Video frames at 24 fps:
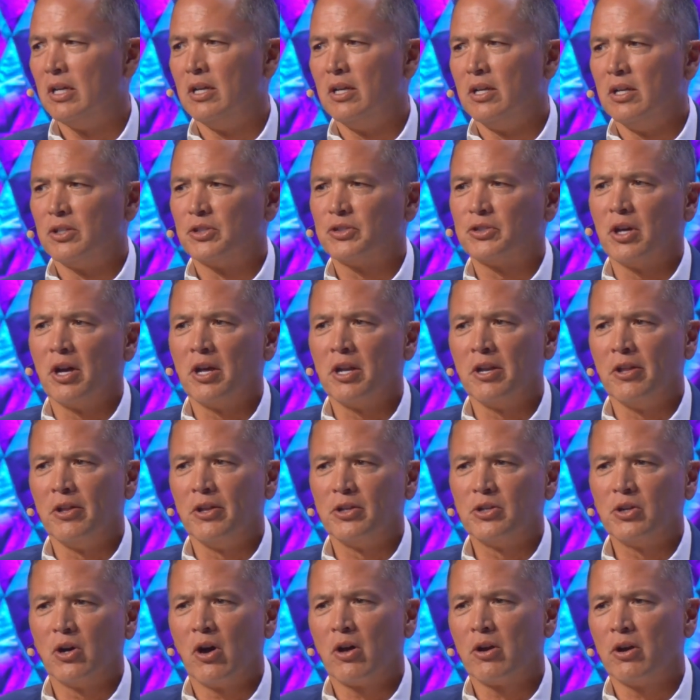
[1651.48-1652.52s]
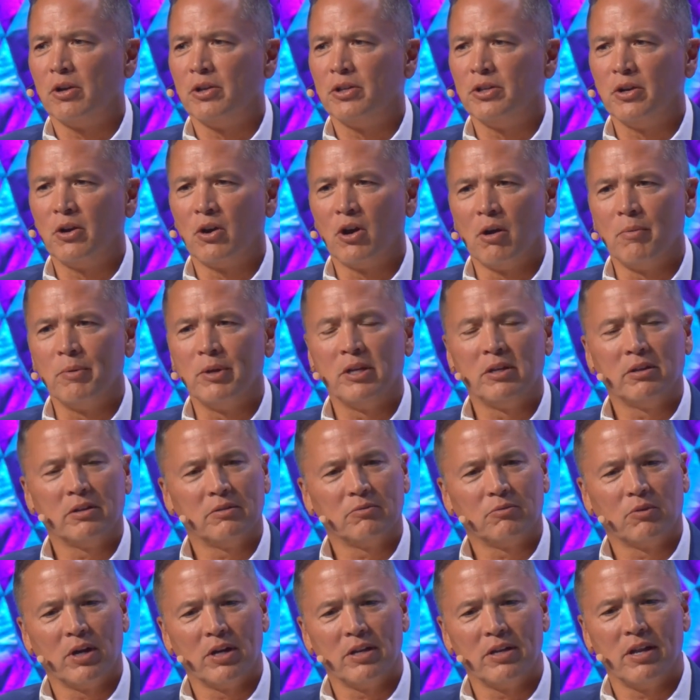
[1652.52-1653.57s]
son and a daughter in the Army
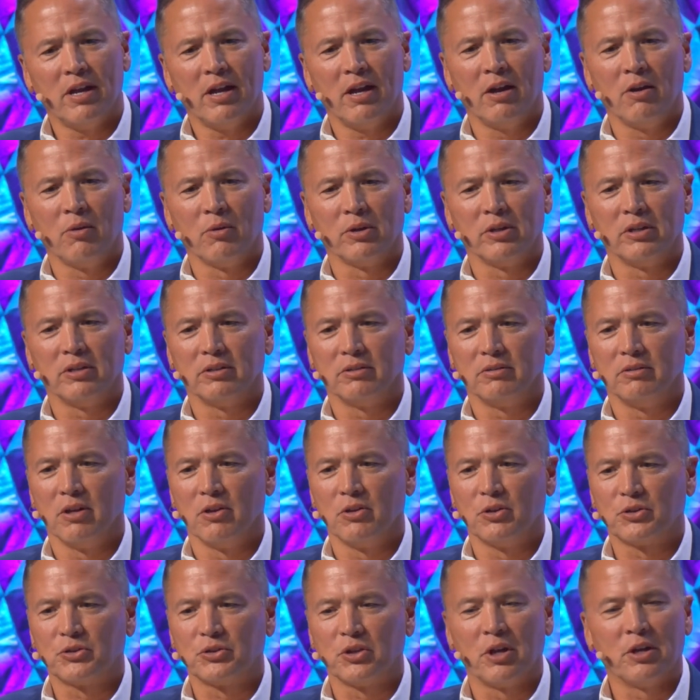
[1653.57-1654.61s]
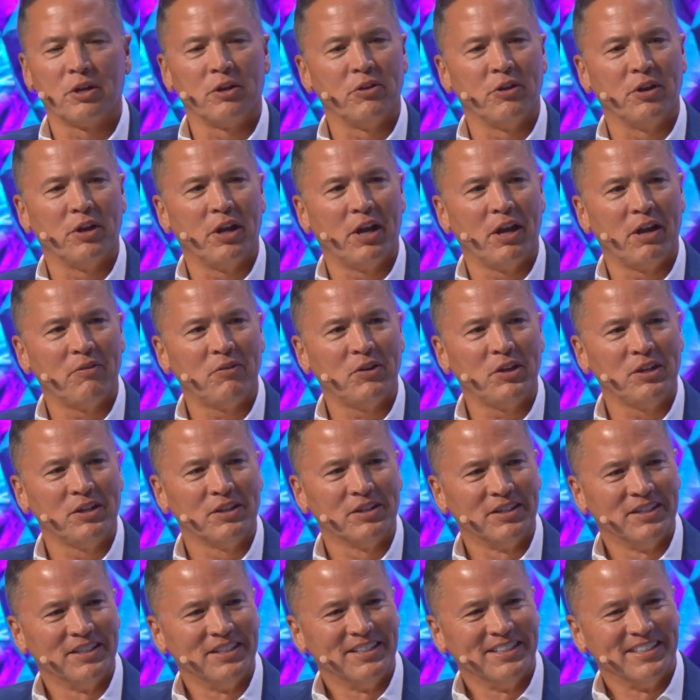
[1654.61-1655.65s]
right now and another son in the Navy.
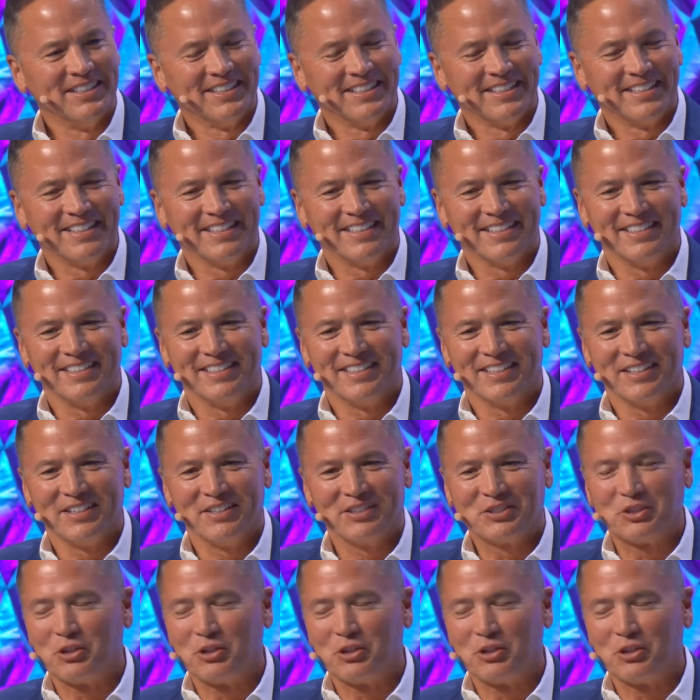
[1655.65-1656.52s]
And so